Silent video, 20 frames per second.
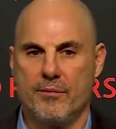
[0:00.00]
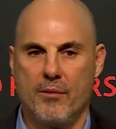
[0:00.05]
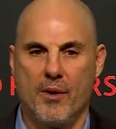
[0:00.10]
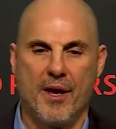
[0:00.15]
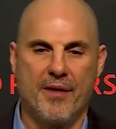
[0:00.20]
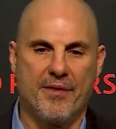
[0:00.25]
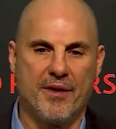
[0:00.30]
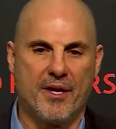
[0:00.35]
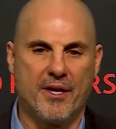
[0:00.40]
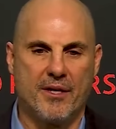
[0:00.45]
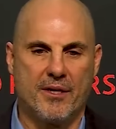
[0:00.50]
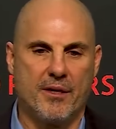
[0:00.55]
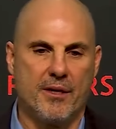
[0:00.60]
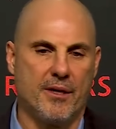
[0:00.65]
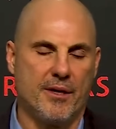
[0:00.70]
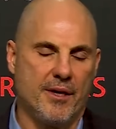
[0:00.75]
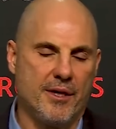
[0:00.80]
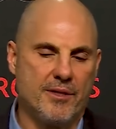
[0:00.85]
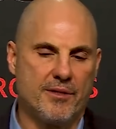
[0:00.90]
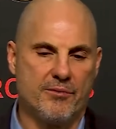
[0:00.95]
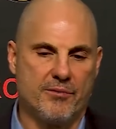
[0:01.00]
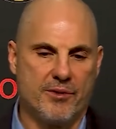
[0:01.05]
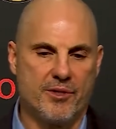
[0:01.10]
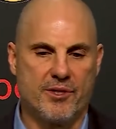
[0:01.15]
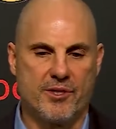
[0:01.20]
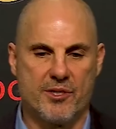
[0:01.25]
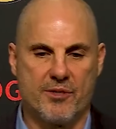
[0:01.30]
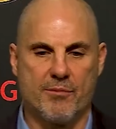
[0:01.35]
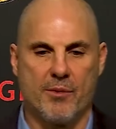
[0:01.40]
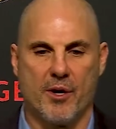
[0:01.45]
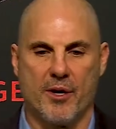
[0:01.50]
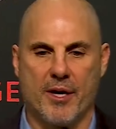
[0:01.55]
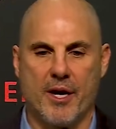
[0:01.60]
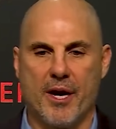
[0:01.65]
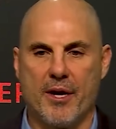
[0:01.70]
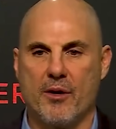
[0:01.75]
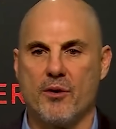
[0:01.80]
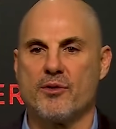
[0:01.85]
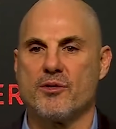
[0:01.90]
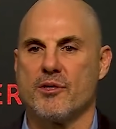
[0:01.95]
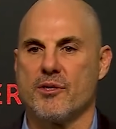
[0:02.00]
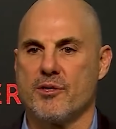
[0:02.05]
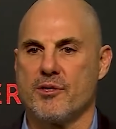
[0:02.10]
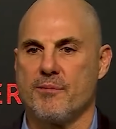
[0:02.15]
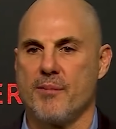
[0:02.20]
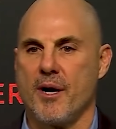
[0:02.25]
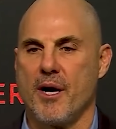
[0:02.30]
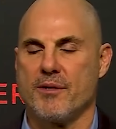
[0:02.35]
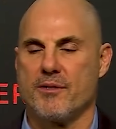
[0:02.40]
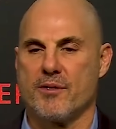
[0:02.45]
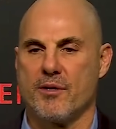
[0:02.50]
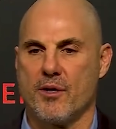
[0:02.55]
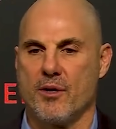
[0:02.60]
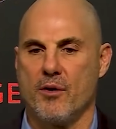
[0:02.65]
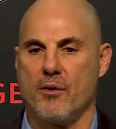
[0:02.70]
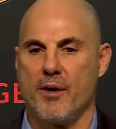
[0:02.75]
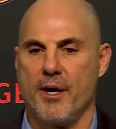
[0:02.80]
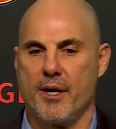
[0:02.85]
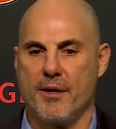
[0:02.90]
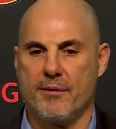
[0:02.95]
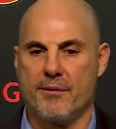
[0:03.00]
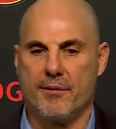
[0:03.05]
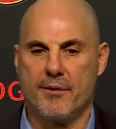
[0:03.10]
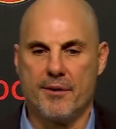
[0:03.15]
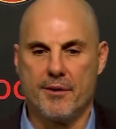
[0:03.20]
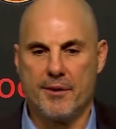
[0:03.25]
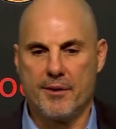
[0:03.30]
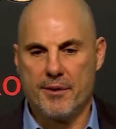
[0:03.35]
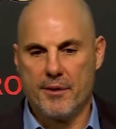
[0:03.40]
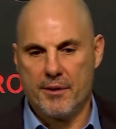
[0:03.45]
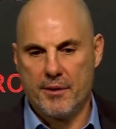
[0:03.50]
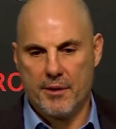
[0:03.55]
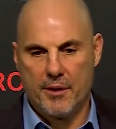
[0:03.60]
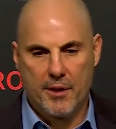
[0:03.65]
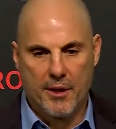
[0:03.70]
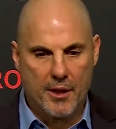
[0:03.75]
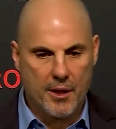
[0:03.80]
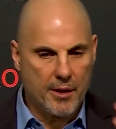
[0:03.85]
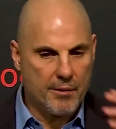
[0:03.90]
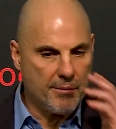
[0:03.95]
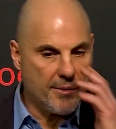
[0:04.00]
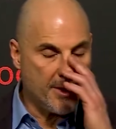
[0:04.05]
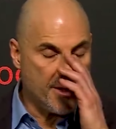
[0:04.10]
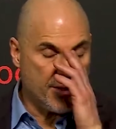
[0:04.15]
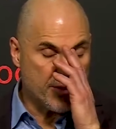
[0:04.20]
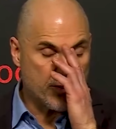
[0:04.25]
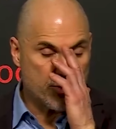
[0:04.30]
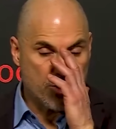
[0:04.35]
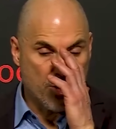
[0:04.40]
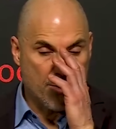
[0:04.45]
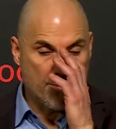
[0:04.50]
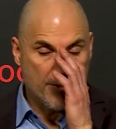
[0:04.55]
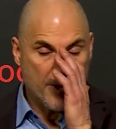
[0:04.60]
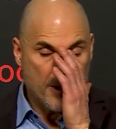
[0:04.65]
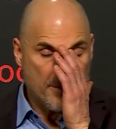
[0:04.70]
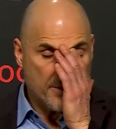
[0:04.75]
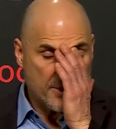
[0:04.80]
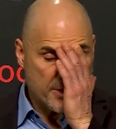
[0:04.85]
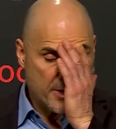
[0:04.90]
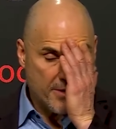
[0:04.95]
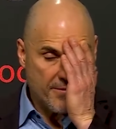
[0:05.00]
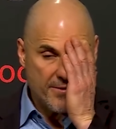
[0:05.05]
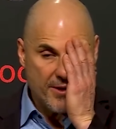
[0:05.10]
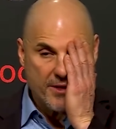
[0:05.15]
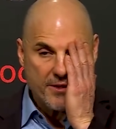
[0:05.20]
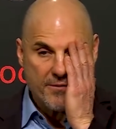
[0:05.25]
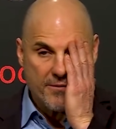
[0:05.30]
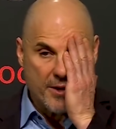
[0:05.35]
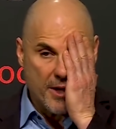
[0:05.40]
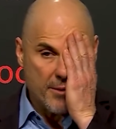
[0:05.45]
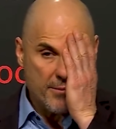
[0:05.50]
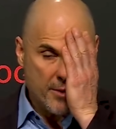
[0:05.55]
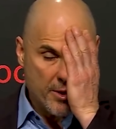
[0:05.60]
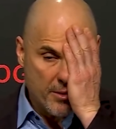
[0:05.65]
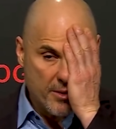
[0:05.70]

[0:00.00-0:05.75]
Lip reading: Well, I think he's just a smart guy. He knows the spots to go at. And he's sharpened up in his defensive game.